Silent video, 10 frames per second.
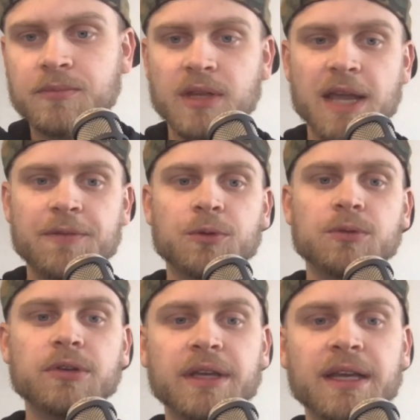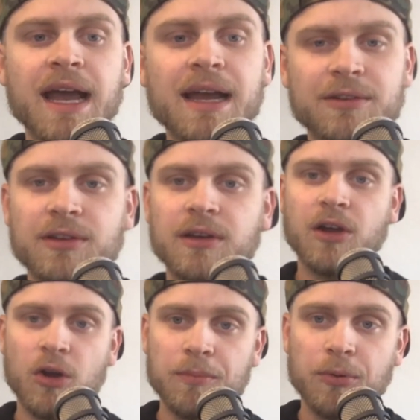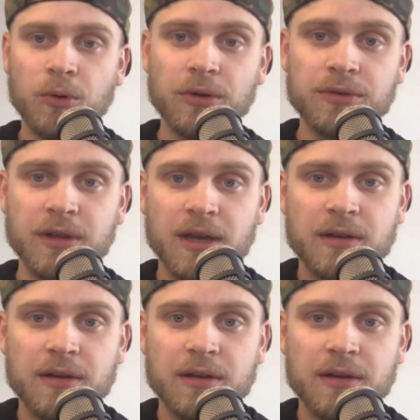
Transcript: If you're looking at carport